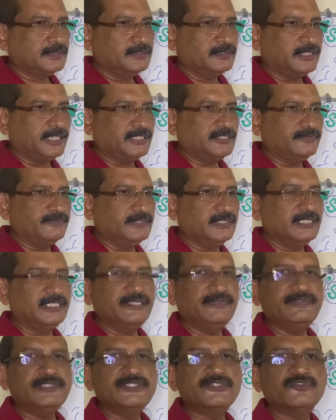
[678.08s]
that will
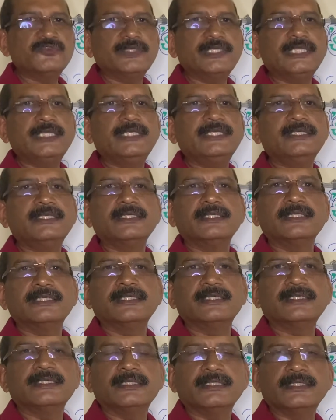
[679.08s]
eventually
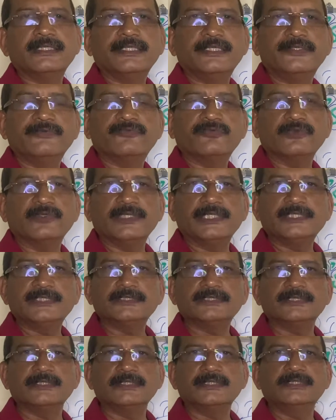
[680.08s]

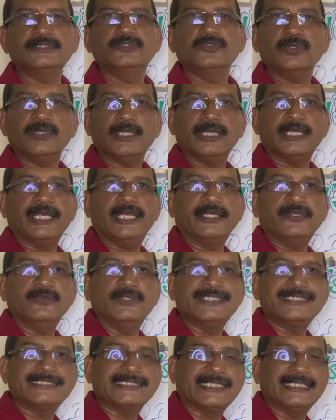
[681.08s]
influence your
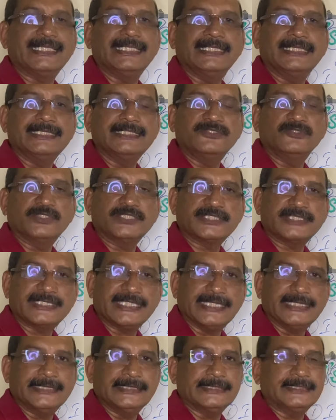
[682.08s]
language skill, your
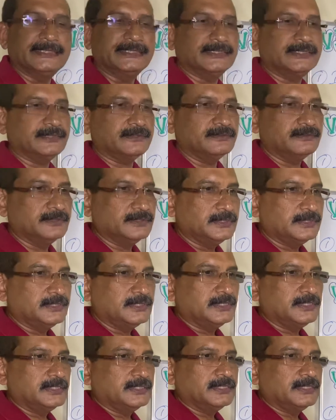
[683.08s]
standard
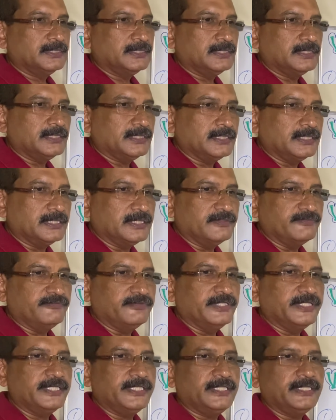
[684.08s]
in a
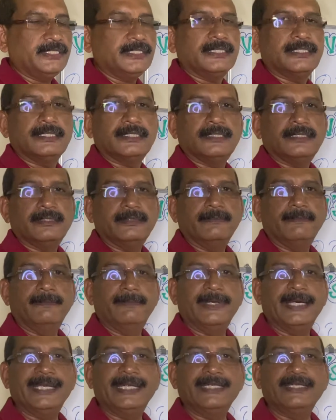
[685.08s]
very
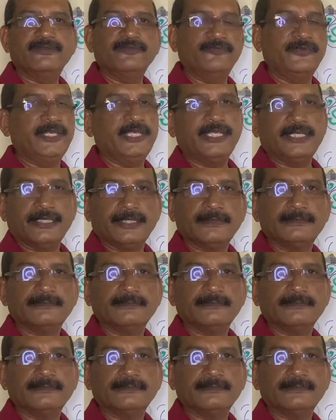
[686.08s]
bad way.